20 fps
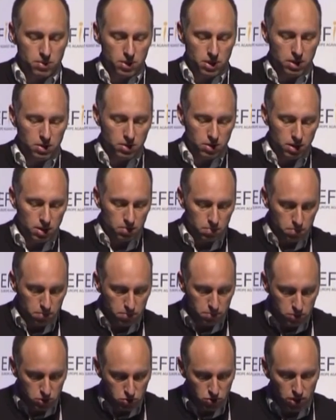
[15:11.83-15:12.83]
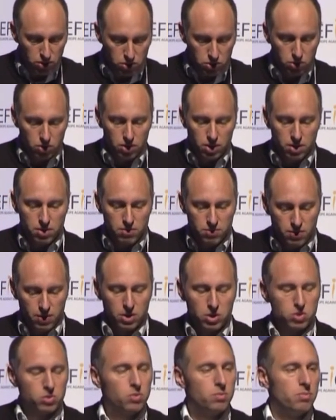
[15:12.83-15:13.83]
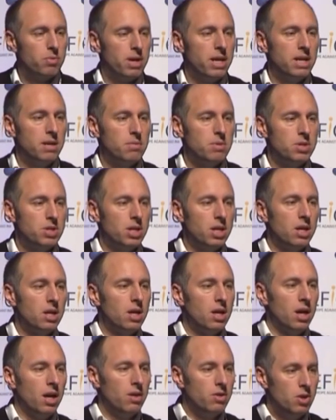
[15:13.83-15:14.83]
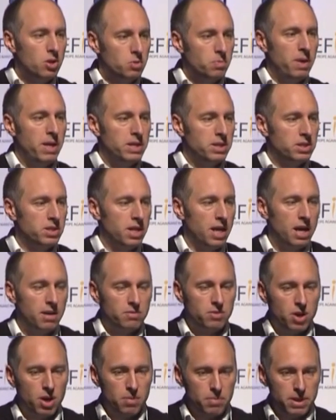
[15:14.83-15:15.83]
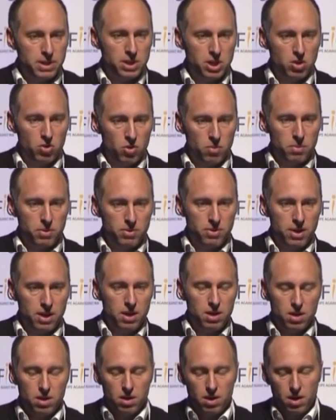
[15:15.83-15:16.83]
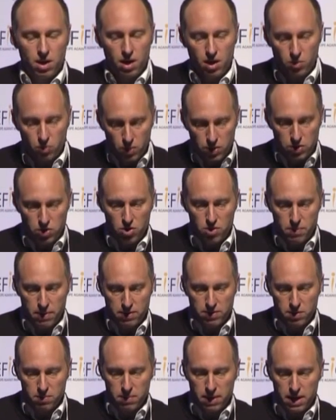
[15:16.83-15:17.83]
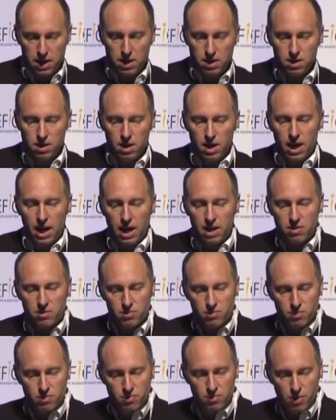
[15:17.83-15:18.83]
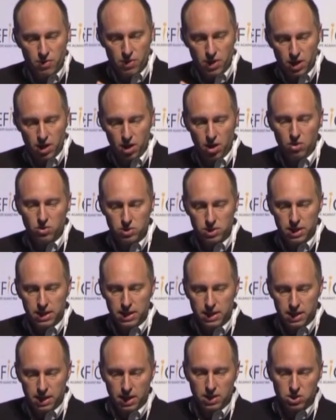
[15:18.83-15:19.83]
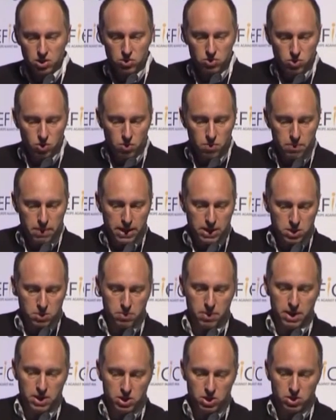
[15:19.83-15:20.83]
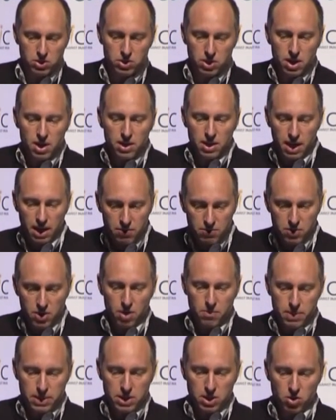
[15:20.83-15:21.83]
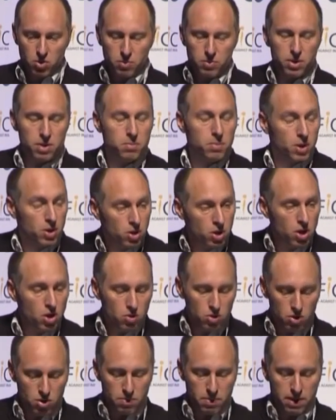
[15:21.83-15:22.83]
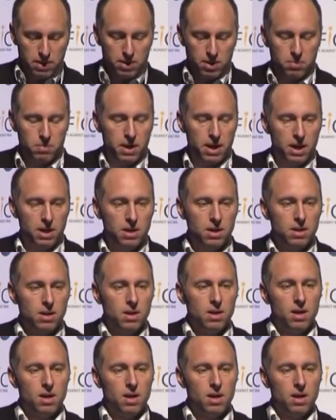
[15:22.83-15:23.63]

the structural and the functional brain imaging in those patients that have diabetic neuropathy with neuropathic pain, and very closely case control matched patients that have diabetic neuropathy but no neuropathic pain.